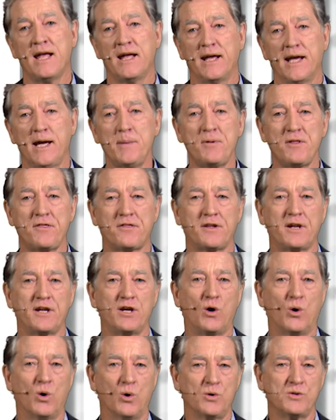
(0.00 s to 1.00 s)
Epithelia
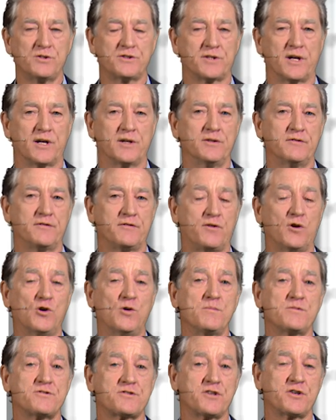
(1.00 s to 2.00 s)
also
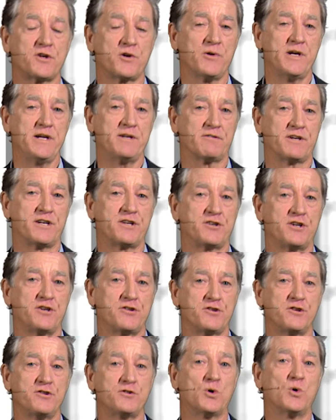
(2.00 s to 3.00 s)
forms secretory
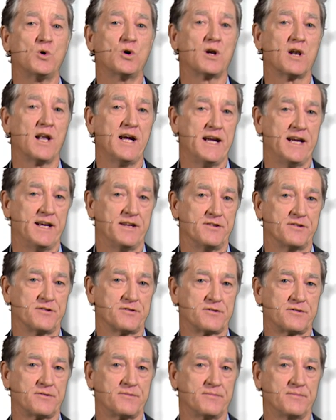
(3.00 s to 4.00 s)
tissues or
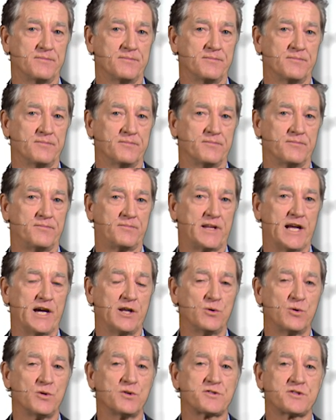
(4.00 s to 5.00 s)
glands, and
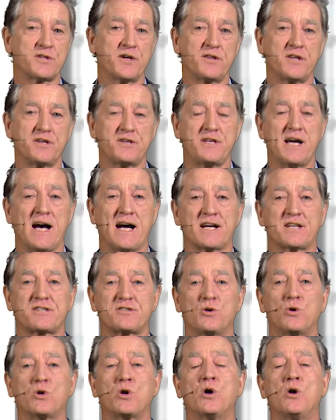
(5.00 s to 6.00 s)
also the ducts
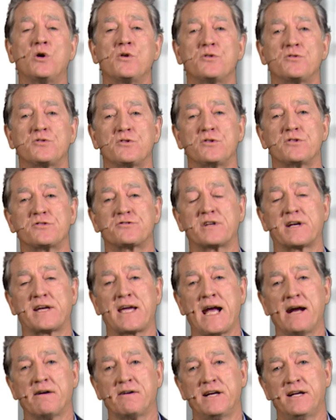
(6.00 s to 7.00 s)
or conduits that
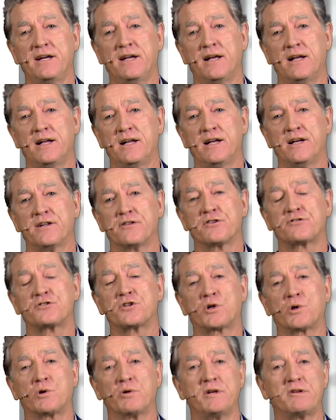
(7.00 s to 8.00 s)
carry the
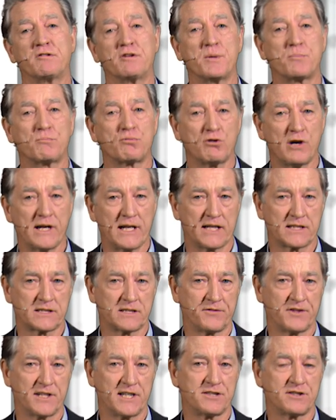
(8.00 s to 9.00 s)
secretory product
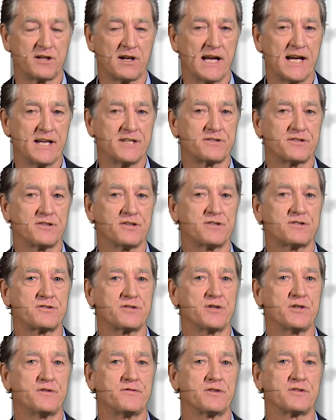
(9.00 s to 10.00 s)
of these glands to the
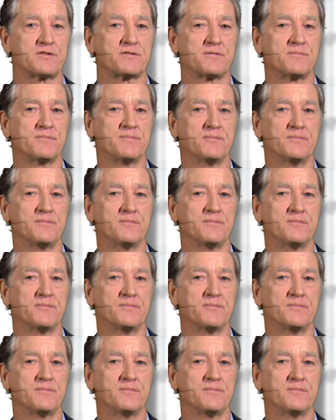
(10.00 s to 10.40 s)
surface.